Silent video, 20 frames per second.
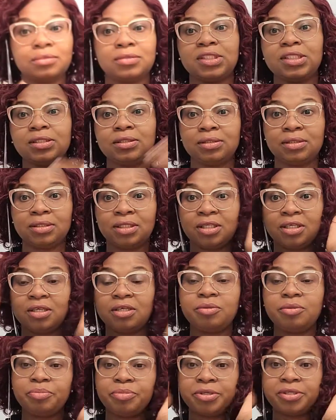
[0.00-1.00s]
This is a
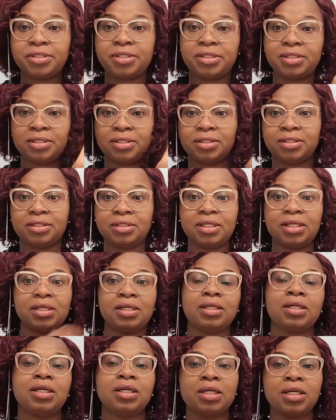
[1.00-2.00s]
keeper.
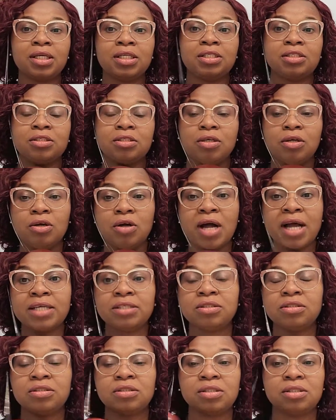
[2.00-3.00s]
So I
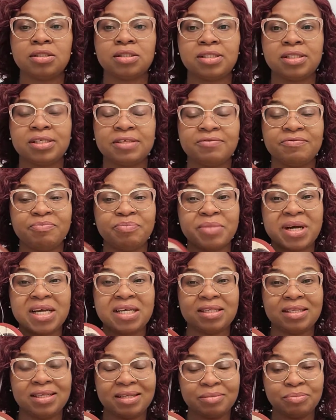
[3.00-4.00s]
usually leave my
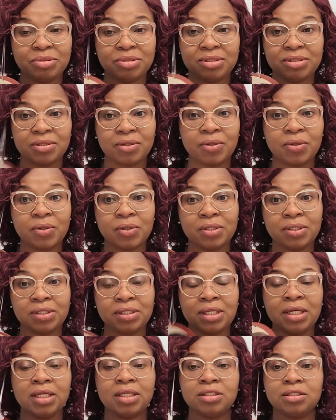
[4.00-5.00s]
labels on